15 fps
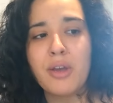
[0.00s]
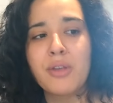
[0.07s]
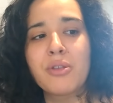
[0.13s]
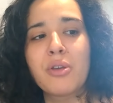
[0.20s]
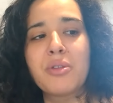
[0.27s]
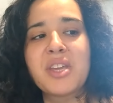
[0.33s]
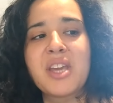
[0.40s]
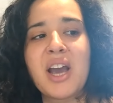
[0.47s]

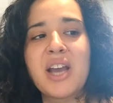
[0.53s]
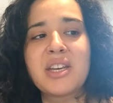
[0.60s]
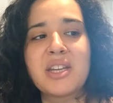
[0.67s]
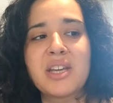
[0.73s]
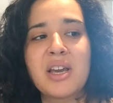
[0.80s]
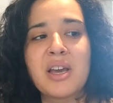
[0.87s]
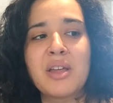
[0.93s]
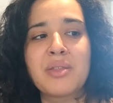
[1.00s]
So the
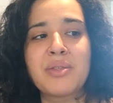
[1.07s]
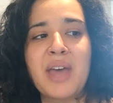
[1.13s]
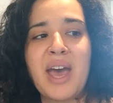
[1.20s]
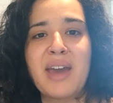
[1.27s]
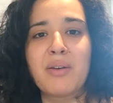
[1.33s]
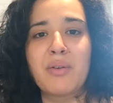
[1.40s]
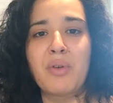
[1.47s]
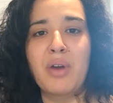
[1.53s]
idea
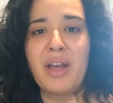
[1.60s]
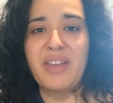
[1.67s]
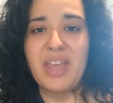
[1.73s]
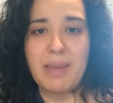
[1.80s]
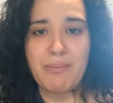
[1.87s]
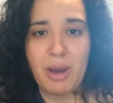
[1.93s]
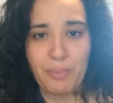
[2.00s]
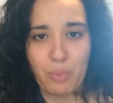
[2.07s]
that I
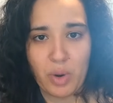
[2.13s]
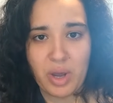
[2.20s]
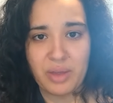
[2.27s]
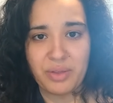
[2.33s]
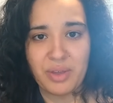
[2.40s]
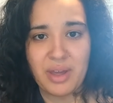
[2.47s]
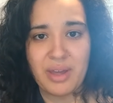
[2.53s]
came up with